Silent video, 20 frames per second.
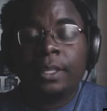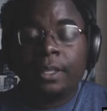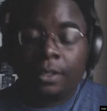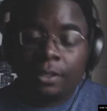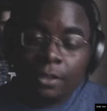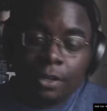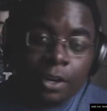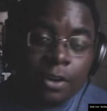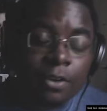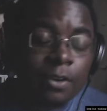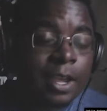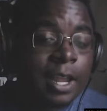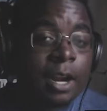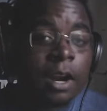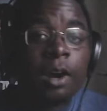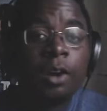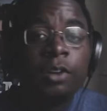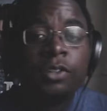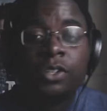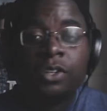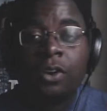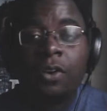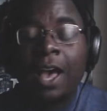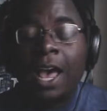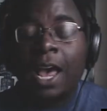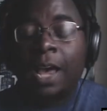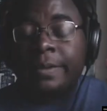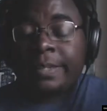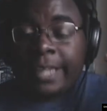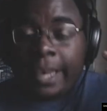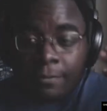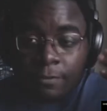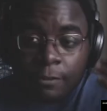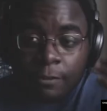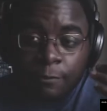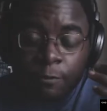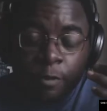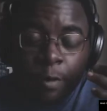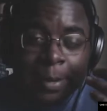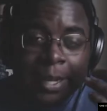You know, and also I have to have the
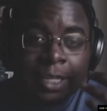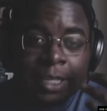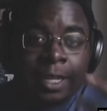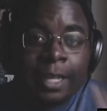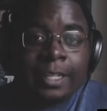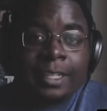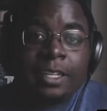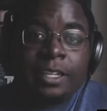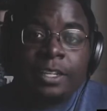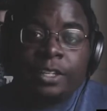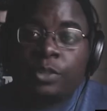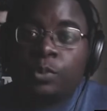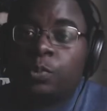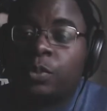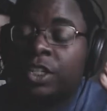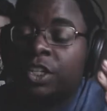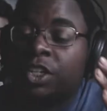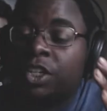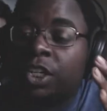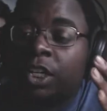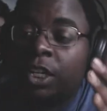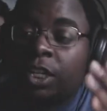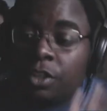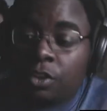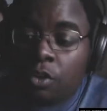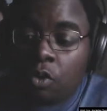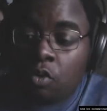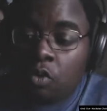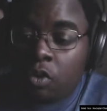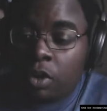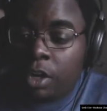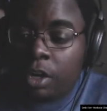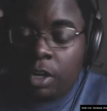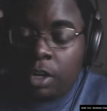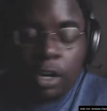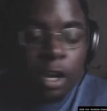format like this with the shit in the corner.